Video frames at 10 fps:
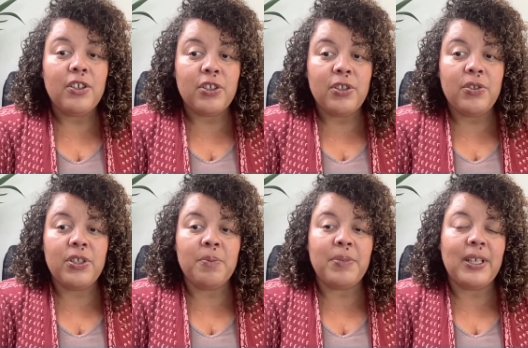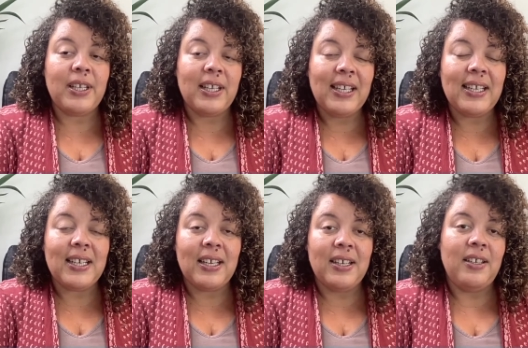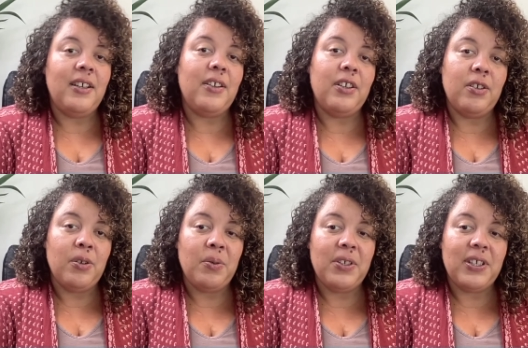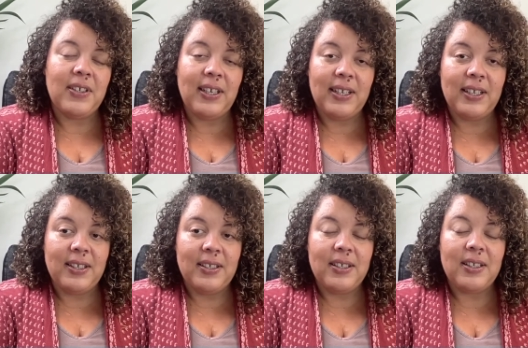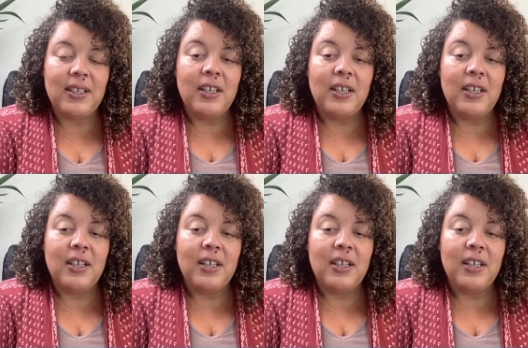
So you simply click on the note that it is.